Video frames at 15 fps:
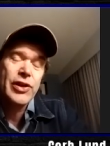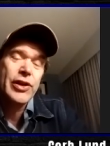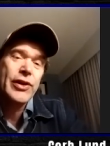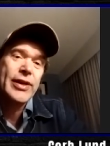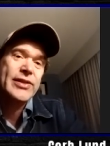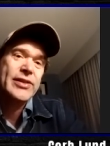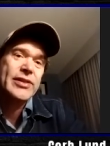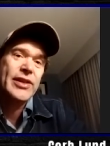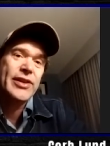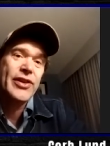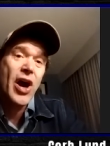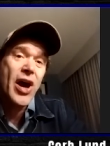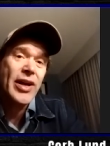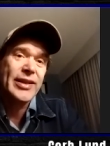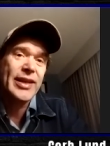The Hutterites
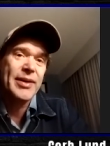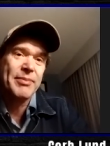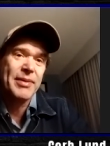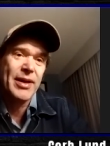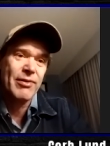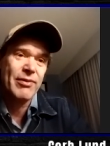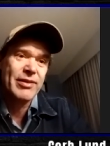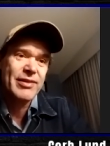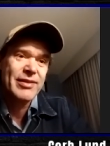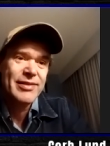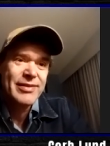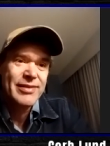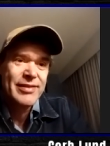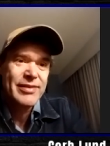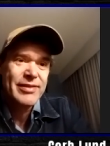did not get me out
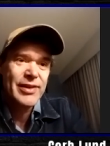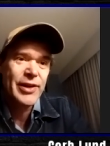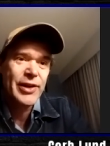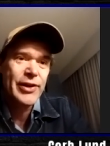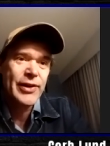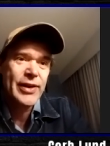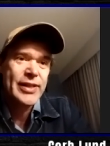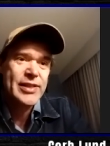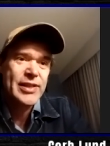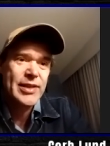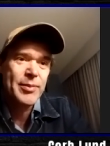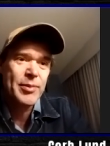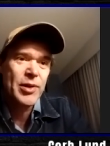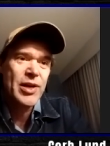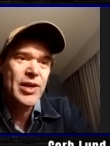the
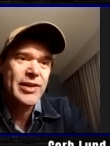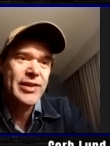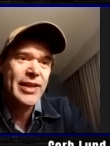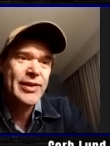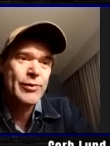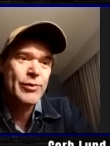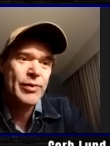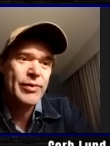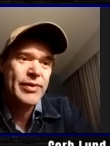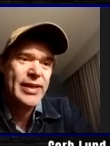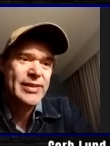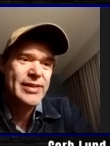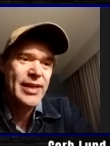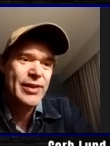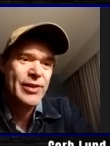Hutterites come along and they
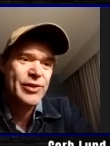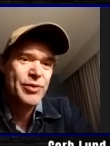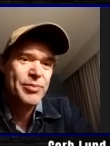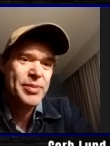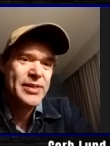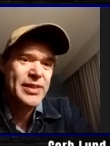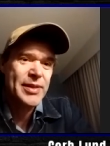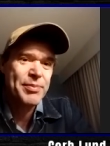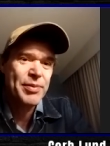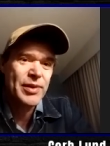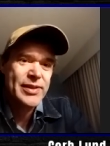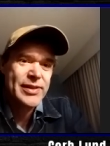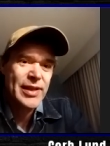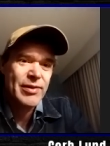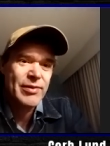they say they're too busy to
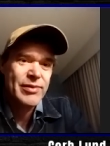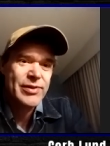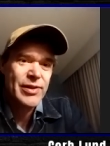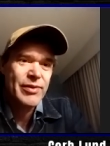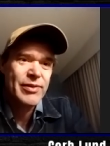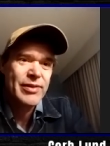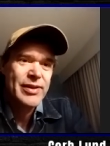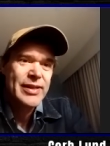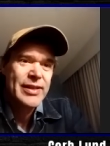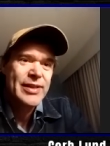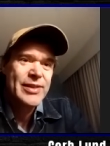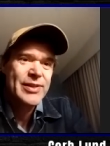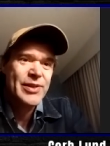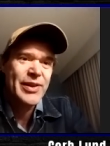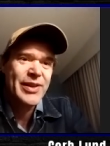pull us out. So
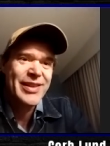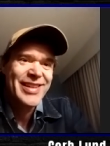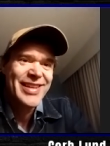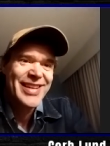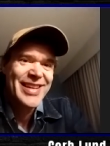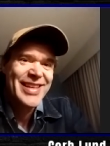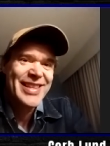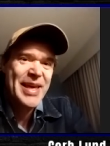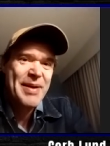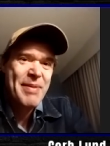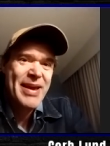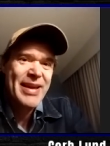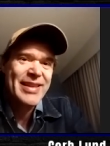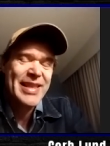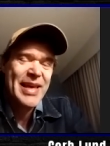so oh. they
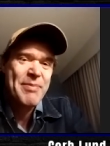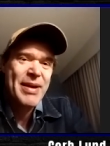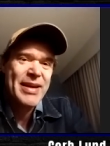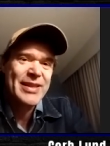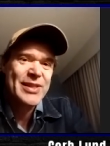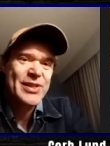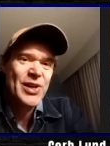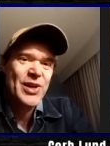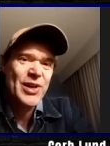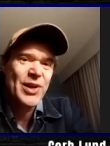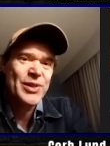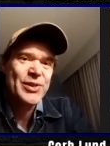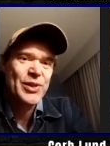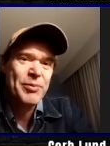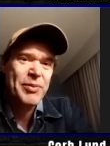make they make the
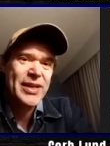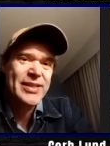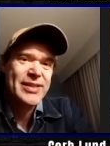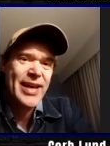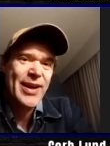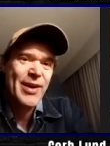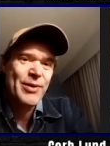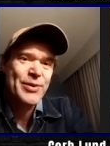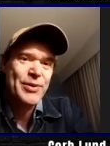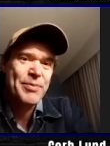song also because they